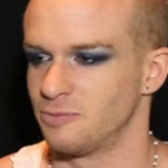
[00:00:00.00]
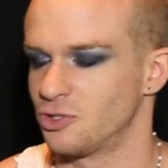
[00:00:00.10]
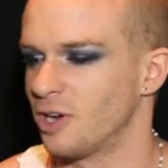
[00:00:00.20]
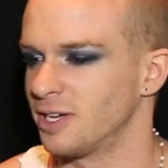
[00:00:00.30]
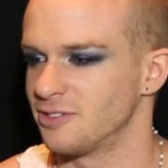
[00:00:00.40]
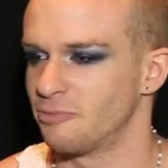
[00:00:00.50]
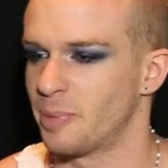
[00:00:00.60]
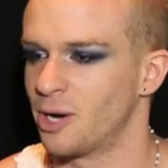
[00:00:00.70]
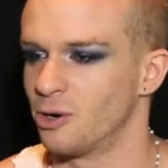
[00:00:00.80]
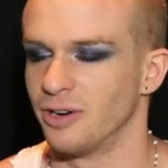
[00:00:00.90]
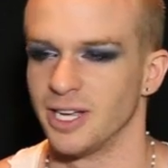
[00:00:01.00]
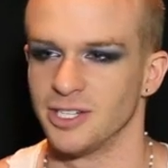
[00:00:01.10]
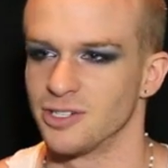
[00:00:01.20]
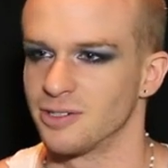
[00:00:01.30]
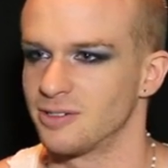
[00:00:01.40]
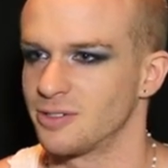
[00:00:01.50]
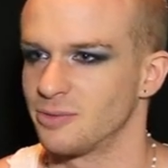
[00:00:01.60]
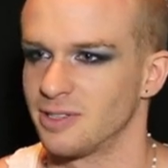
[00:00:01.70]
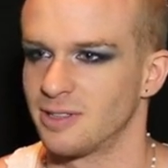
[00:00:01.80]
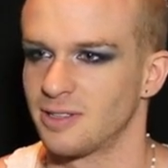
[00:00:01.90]
drawings of Power Rangers
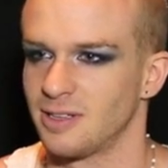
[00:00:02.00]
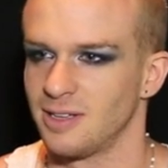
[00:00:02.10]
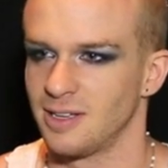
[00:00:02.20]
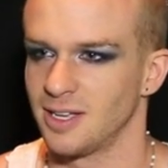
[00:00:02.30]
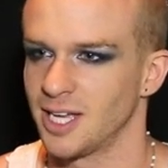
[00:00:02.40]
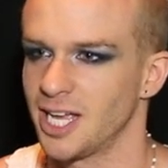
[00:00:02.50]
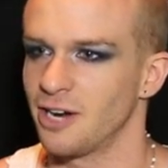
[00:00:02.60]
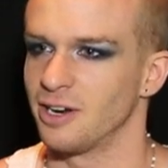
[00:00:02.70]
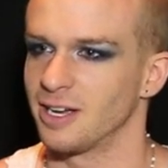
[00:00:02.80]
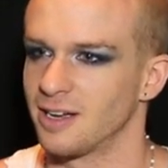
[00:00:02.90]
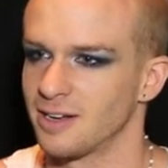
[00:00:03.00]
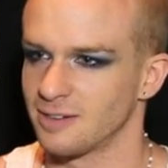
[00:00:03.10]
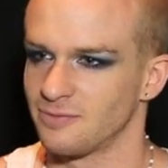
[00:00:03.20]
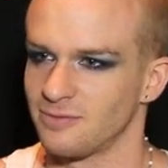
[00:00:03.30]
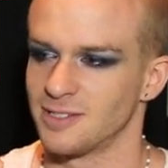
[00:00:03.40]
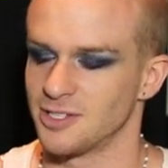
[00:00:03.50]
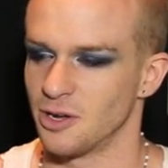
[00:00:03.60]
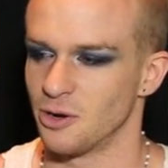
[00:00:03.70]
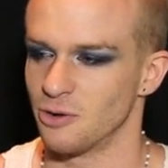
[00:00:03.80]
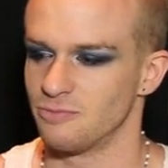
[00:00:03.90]
with Garek.
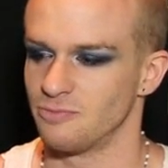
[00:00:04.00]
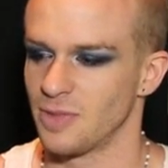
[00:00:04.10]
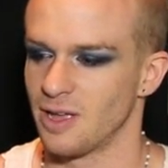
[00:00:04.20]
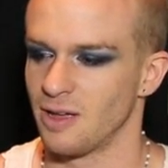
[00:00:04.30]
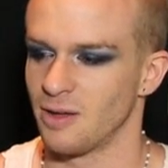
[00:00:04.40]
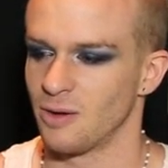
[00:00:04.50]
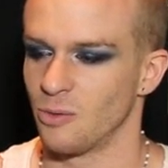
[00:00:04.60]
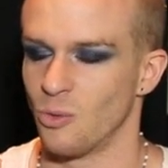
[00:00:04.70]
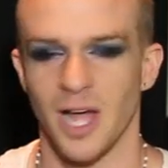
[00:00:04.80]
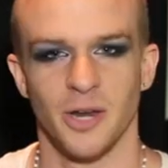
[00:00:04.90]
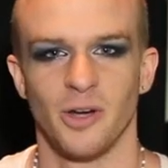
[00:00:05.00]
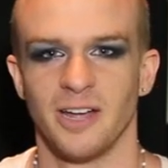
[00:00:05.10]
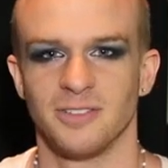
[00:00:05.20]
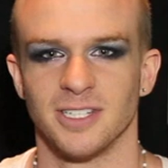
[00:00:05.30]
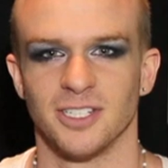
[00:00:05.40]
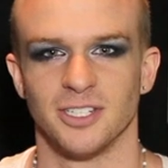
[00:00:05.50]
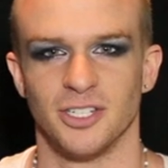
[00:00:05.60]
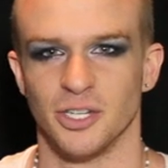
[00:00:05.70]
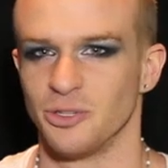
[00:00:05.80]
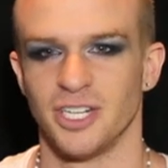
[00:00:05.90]
So why do I have such a
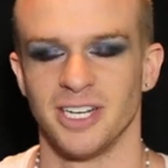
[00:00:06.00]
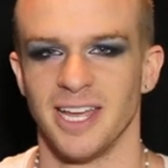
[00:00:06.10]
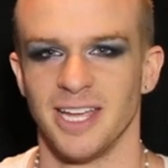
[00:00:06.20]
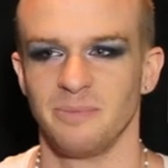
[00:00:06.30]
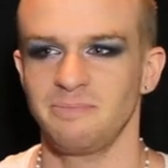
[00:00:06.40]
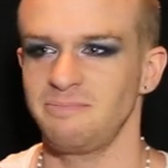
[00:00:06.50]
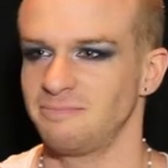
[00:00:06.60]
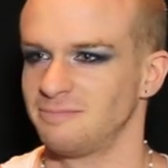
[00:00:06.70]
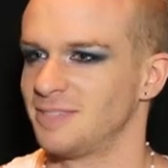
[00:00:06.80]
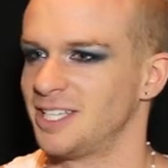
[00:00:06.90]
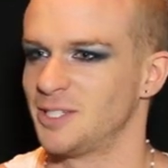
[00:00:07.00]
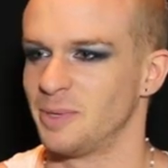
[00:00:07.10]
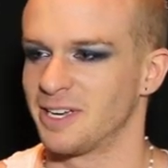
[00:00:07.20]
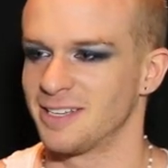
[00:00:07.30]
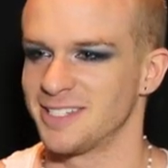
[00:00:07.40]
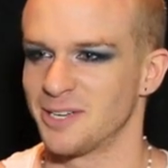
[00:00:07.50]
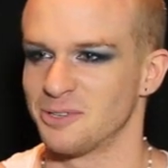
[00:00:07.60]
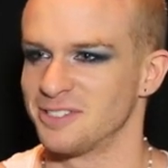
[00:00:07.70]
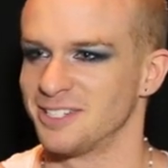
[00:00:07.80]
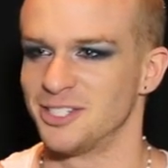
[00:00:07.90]
douchey name? It's because I
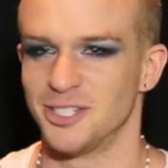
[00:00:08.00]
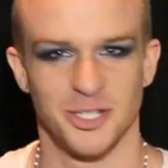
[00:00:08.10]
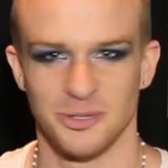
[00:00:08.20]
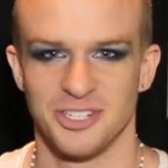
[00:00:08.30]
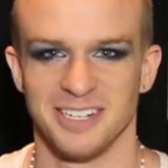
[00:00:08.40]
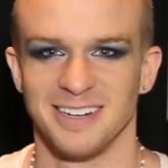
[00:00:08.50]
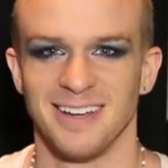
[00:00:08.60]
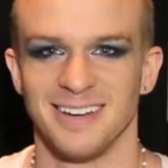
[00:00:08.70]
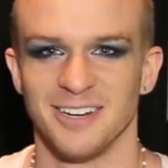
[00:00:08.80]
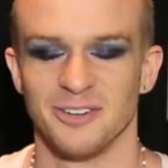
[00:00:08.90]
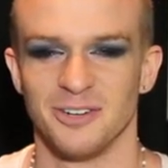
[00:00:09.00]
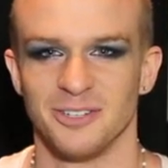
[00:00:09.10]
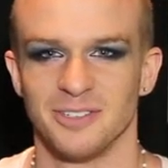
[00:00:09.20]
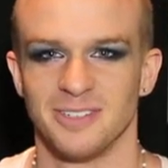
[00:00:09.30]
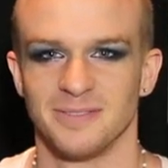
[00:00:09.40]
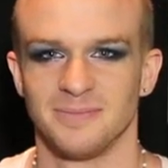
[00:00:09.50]
was a douchey nine-year-old.